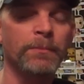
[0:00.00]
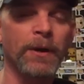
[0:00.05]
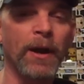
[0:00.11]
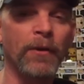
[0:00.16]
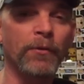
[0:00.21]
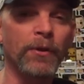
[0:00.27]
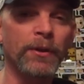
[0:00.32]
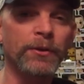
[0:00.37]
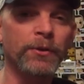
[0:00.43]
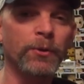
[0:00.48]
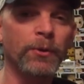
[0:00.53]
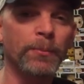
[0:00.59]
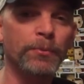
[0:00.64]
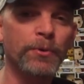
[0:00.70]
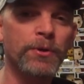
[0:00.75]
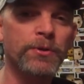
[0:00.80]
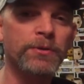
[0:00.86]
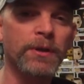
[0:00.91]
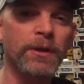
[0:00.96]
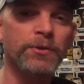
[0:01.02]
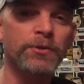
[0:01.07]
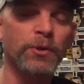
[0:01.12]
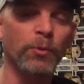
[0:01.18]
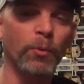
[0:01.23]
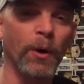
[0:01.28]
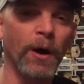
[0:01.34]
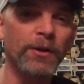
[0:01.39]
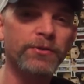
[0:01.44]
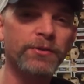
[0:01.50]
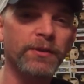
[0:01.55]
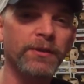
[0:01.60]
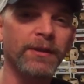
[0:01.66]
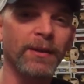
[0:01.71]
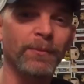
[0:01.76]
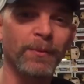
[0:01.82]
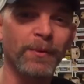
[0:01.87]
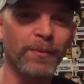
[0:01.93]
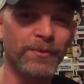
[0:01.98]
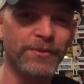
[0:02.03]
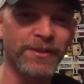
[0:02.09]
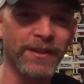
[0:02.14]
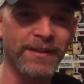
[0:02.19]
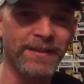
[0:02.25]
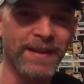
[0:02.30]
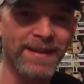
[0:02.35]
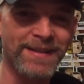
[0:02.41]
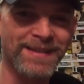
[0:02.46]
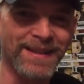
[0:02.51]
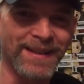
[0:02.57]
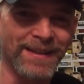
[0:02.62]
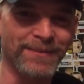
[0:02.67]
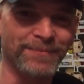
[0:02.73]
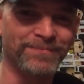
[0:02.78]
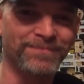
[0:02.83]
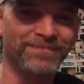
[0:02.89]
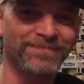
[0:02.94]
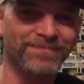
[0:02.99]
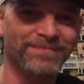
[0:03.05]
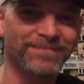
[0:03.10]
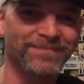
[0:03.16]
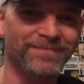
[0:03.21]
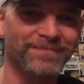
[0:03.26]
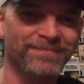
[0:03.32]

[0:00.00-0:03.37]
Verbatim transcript: But I really do appreciate you watching, and we will see you next time.